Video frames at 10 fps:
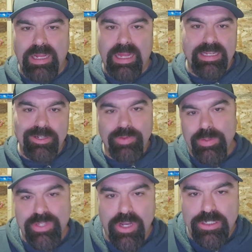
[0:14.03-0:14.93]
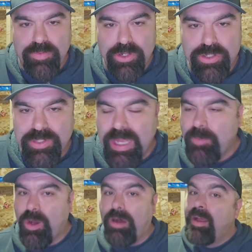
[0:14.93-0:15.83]
I, I didn't know that was a controversial
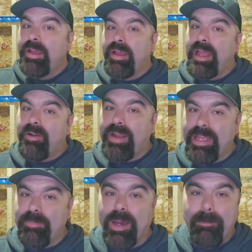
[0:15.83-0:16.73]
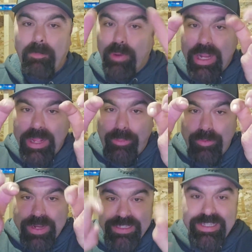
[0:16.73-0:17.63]
thing. Well, here I am. I'm bringing
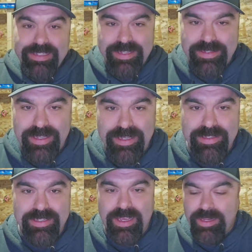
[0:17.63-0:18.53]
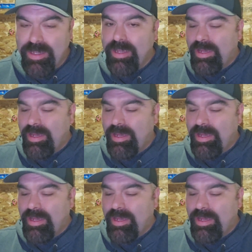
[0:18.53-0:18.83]
the receipts, as the kids say.